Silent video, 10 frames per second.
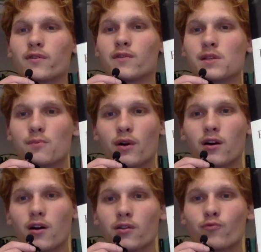of this book
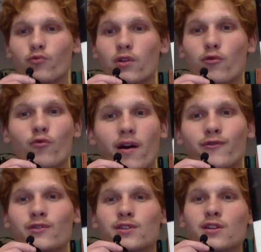called With
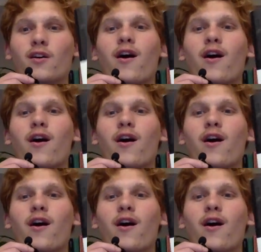Reverence and